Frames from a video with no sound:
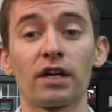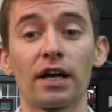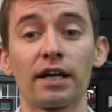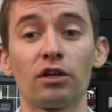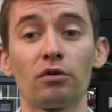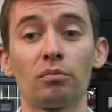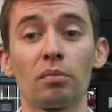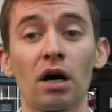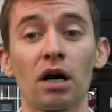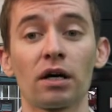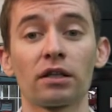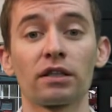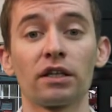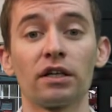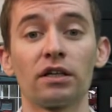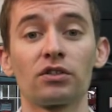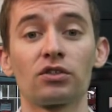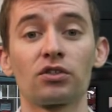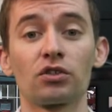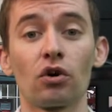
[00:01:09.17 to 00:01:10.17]
and her
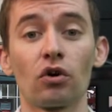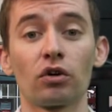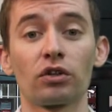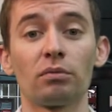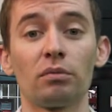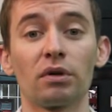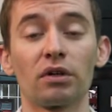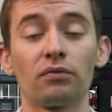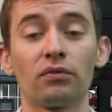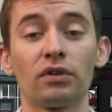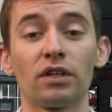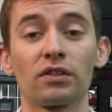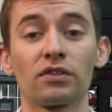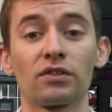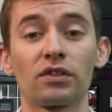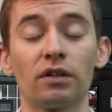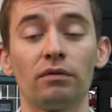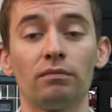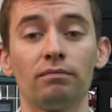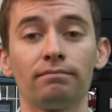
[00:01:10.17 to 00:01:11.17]
partner Scott
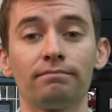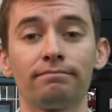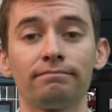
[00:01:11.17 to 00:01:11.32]
McPherson.